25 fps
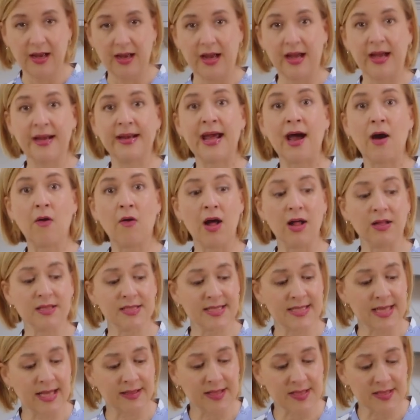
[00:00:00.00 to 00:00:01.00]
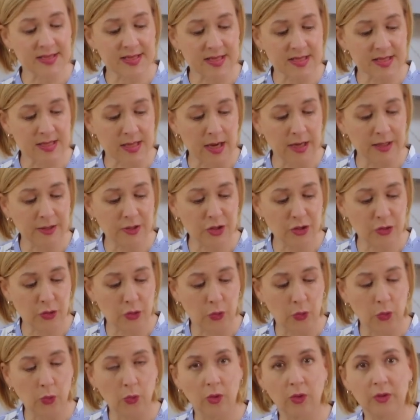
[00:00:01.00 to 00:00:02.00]
And now I'll set this aside to
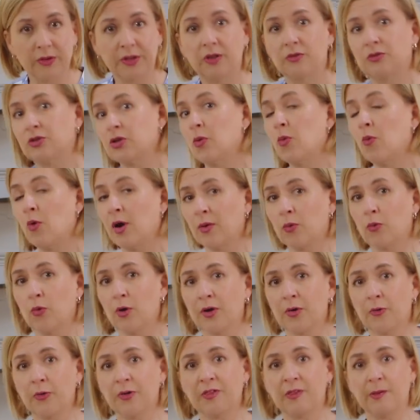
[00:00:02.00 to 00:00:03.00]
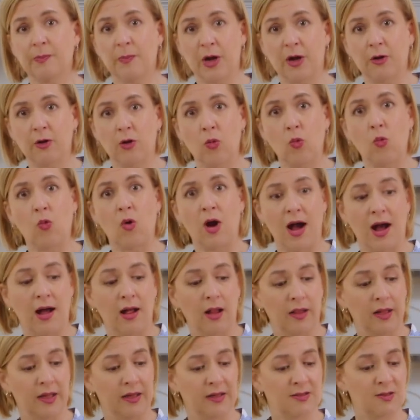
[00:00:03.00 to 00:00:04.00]
cool. You don't want to work with the butter
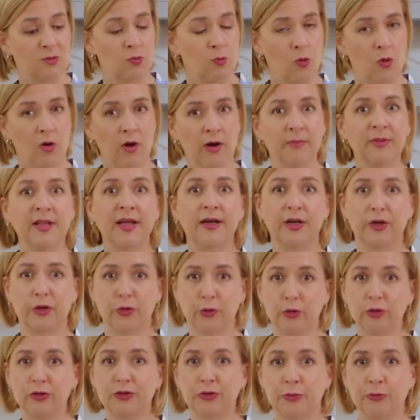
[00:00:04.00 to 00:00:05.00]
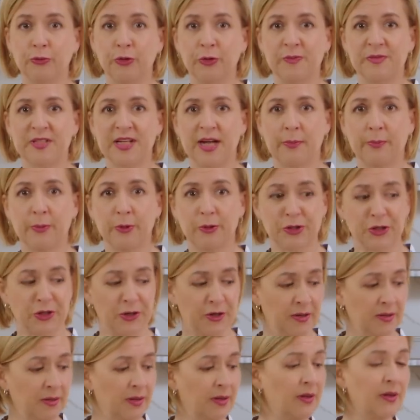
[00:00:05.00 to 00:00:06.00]
while it's warm. Let it cool to room
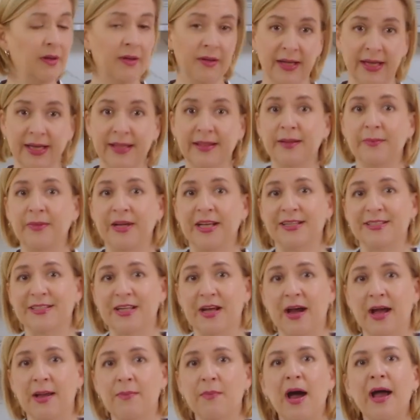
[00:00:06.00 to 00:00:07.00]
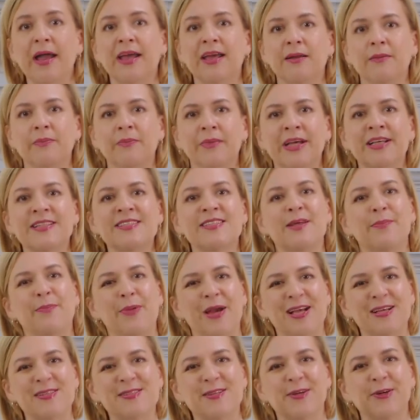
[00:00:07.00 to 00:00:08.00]
temperature. In the meantime, I can mix the
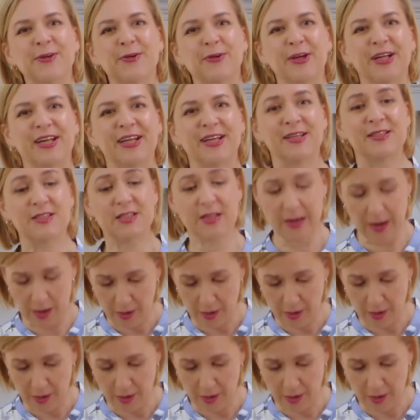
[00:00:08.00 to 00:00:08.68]
base ingredients